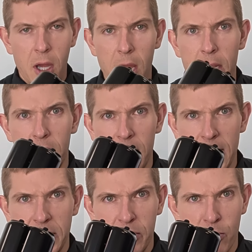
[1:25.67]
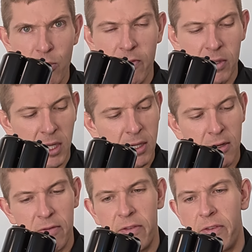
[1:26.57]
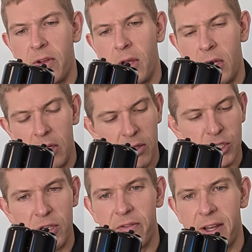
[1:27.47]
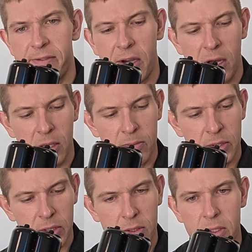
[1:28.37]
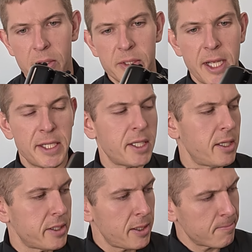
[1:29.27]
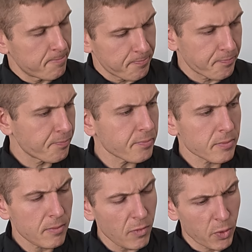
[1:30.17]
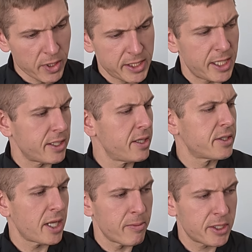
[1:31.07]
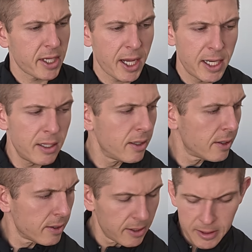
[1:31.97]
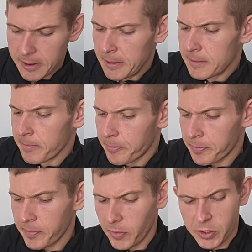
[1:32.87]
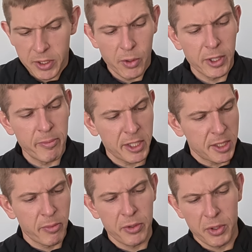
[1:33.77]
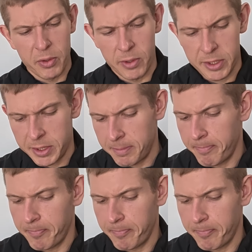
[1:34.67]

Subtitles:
And that's the removal of the G5 columns. So it's nice and easy. We're going to take these, set them aside so they don't get mixed up with your new ones.